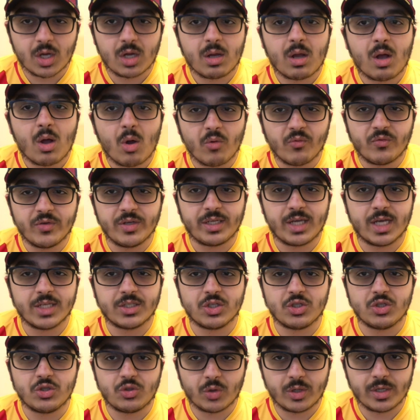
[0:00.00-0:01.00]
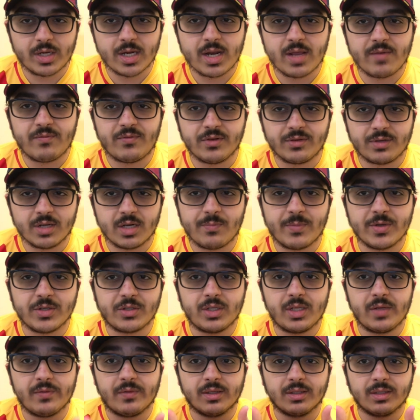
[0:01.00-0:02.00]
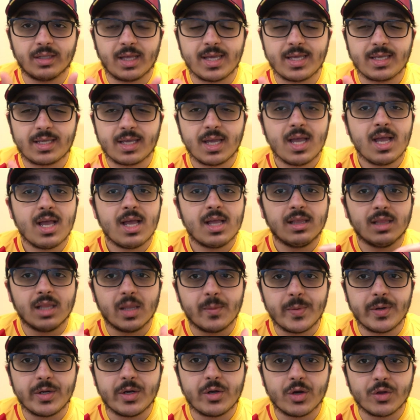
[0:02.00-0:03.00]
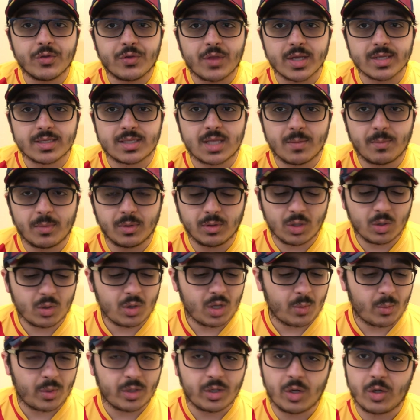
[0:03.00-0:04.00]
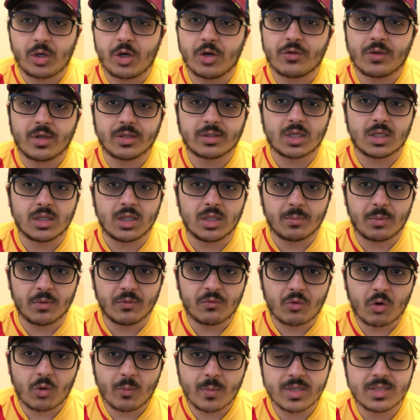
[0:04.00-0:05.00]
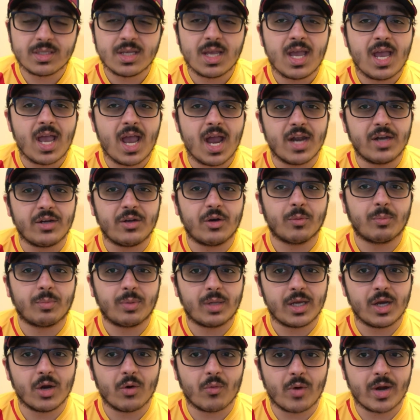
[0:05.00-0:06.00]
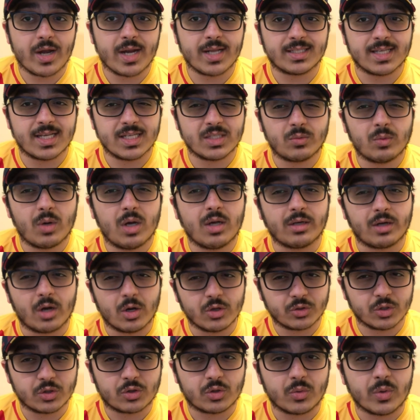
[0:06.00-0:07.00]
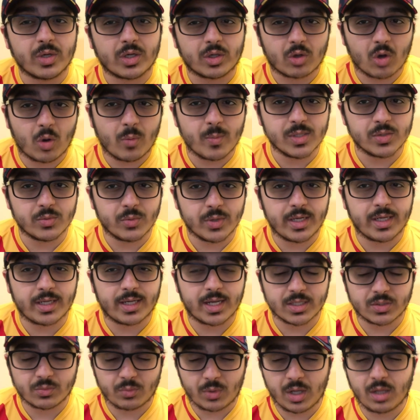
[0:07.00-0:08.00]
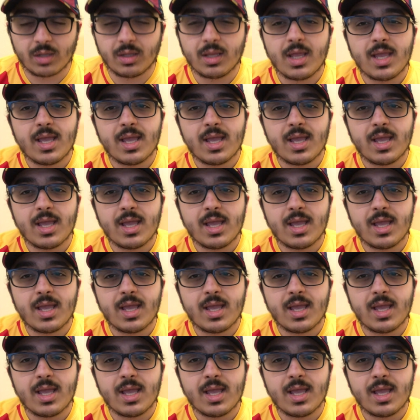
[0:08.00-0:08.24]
Hopefully you guys enjoyed it. If you did, make sure you leave a like. Let me know your thoughts down below. I want to know your thoughts on the performance and your player ratings as well, and also throw in Koeman's rating as well.